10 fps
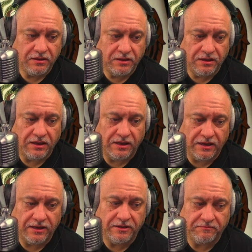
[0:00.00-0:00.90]

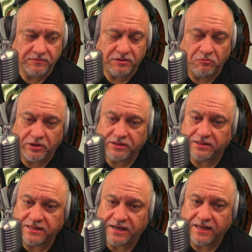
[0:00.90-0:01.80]
what are the
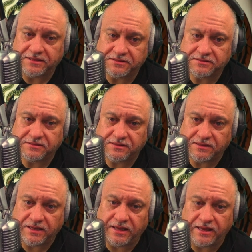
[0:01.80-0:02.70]
deadlines
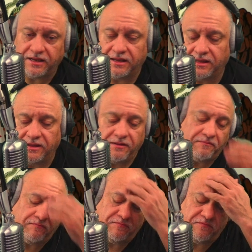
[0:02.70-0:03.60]
and
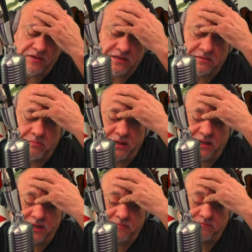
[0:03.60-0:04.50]

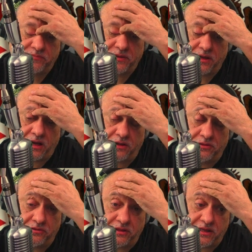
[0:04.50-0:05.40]
flexibility under
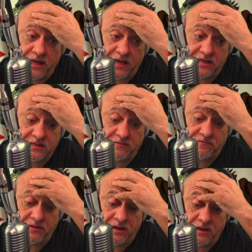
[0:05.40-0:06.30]
the
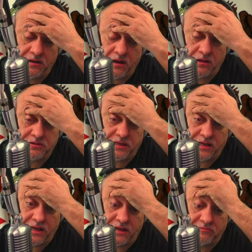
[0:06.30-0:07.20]
ISF laws and
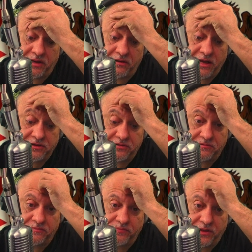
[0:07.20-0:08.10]
regulations?
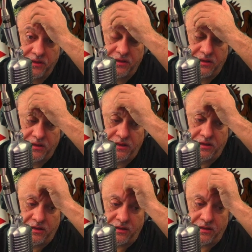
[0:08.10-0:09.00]

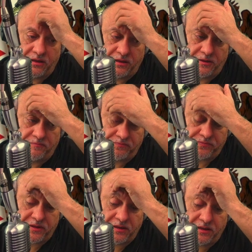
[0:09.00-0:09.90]
Um,
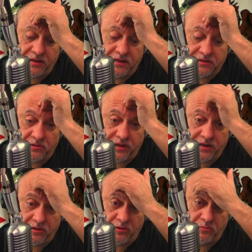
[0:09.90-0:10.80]
let's go ahead and
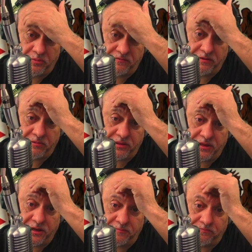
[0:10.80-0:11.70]
go briefly with
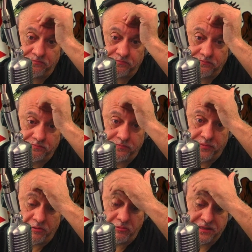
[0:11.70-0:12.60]
the
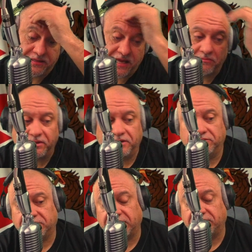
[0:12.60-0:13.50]
timing under
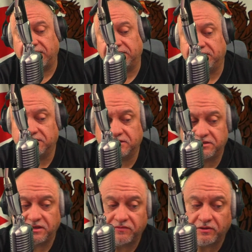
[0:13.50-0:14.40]
Title 19
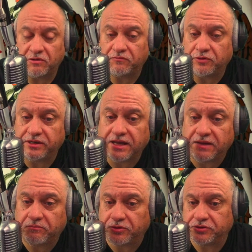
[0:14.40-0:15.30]
CFR
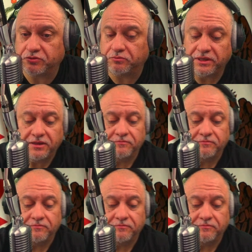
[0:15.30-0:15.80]
149.2B